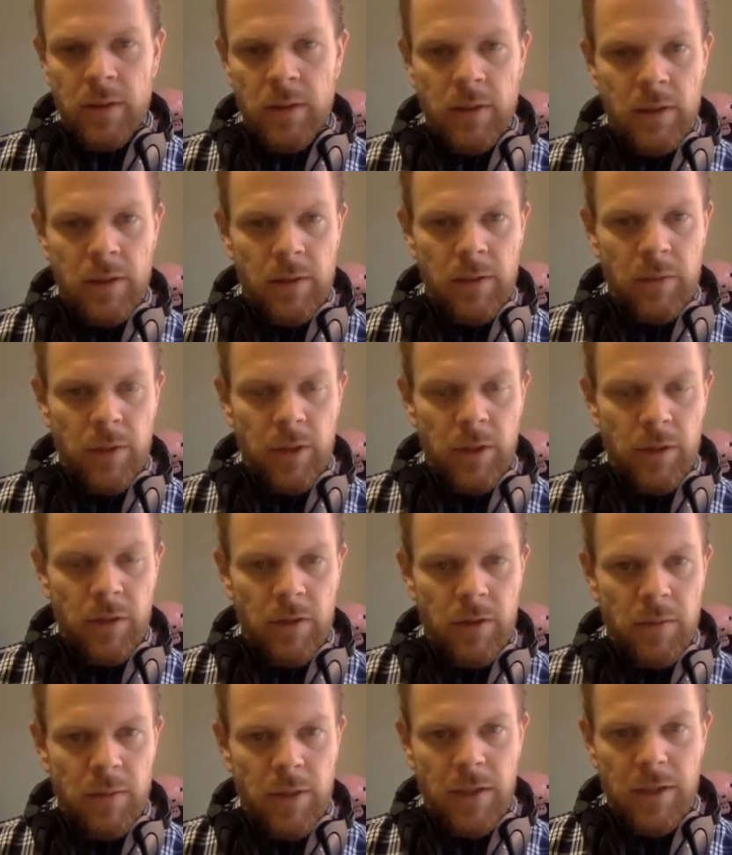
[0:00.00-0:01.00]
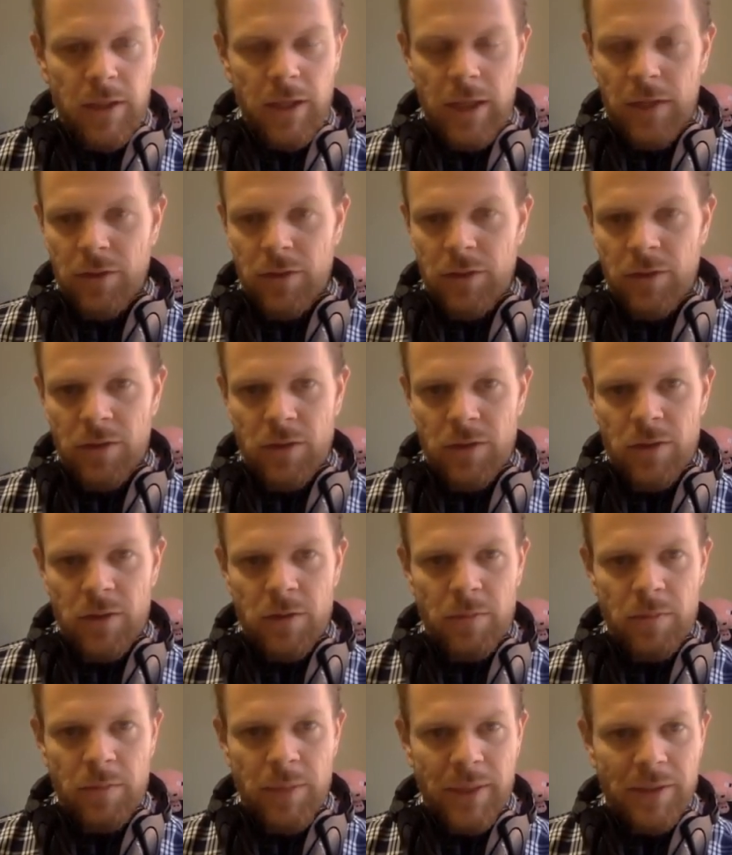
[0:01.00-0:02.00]
Uh, we're going to be asking our student
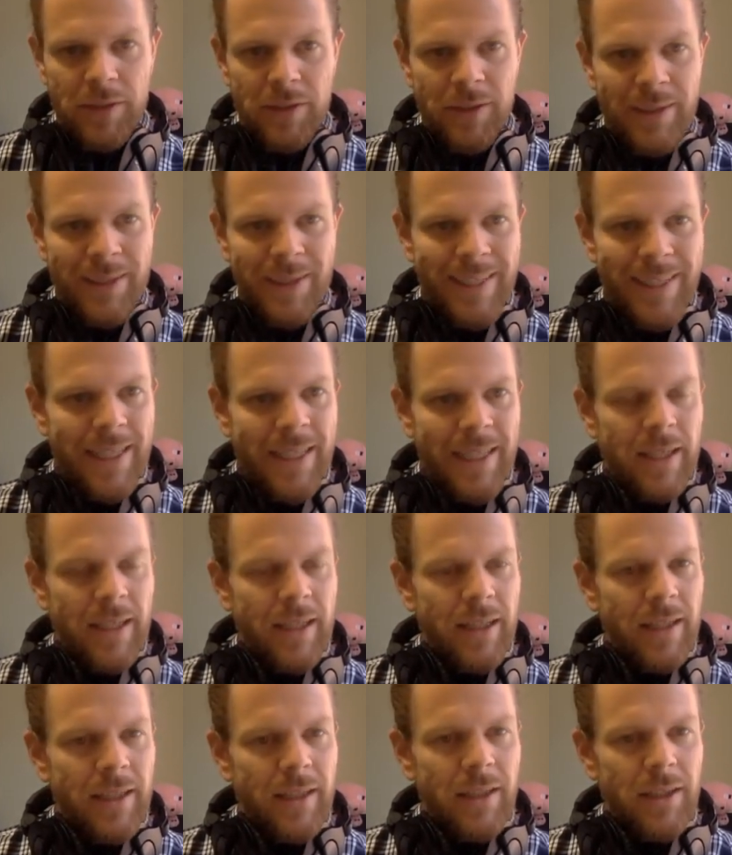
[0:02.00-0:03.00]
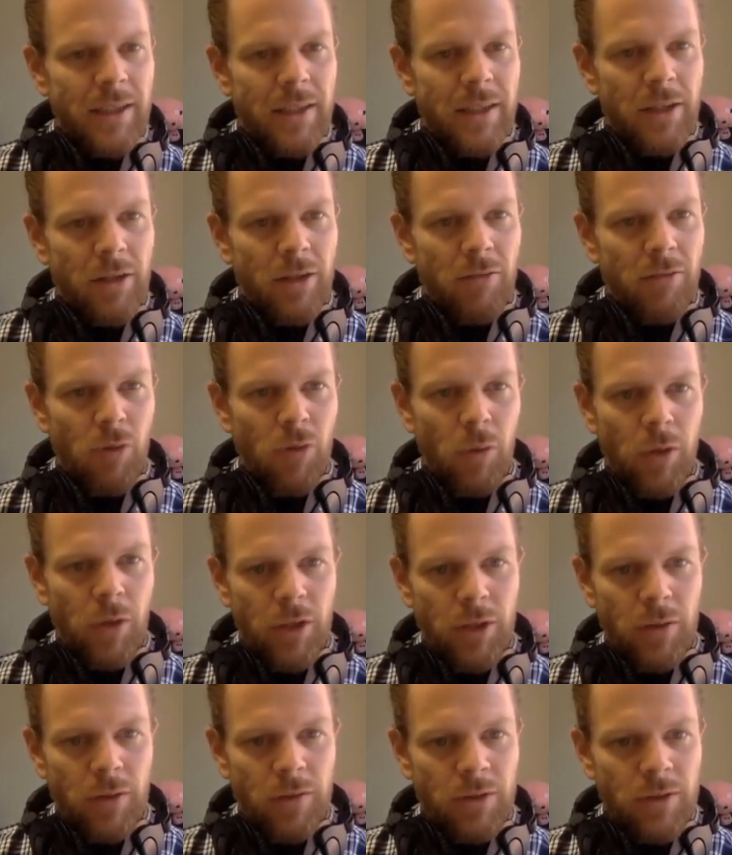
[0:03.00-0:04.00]
to build a uh, roller
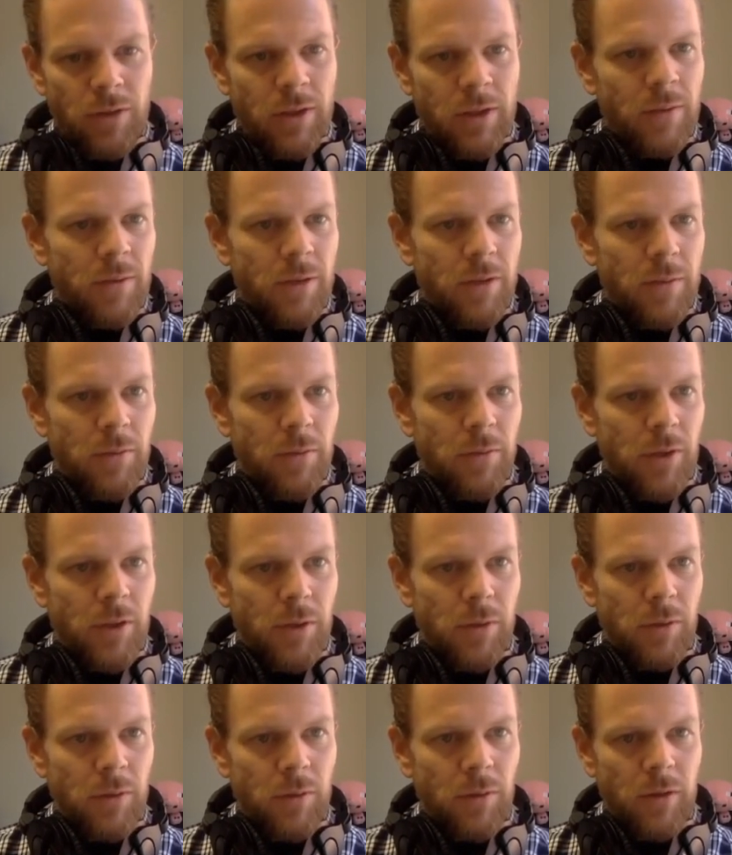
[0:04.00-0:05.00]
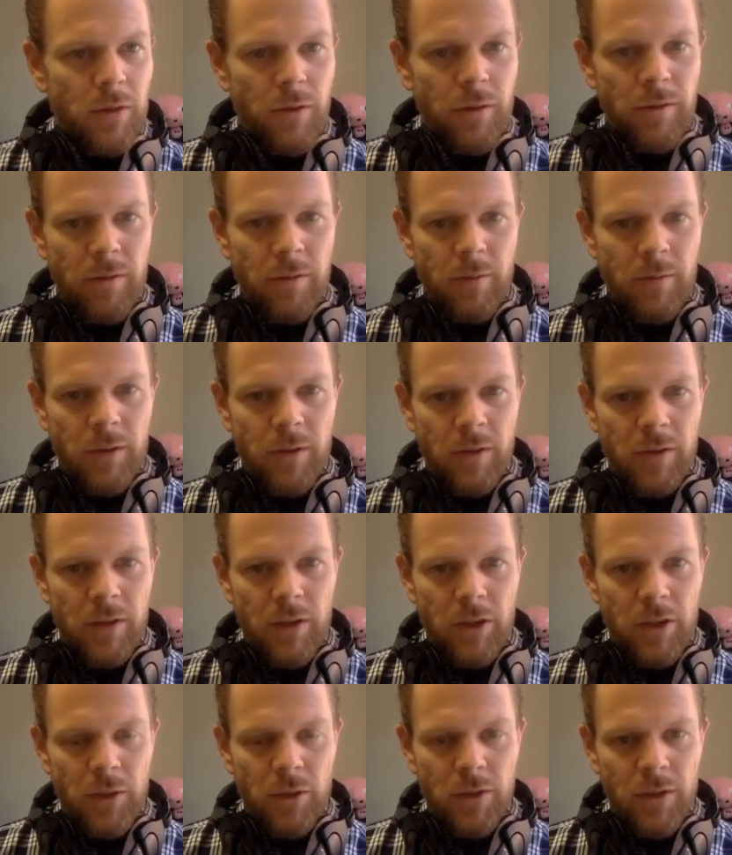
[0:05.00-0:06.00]
coaster, which is pretty cool. A lot of them uh,
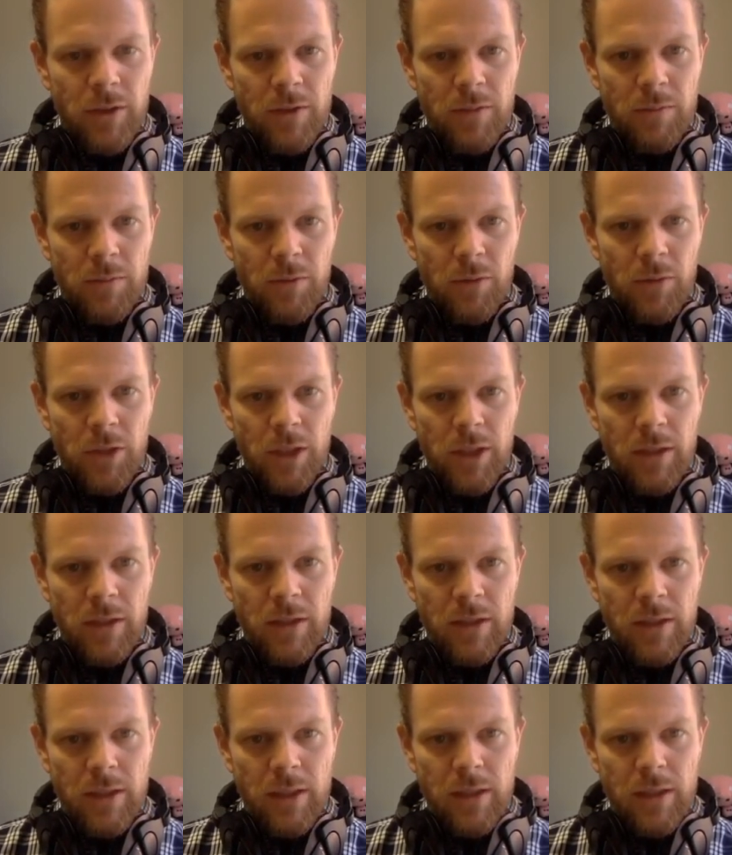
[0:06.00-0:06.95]
enjoy this project.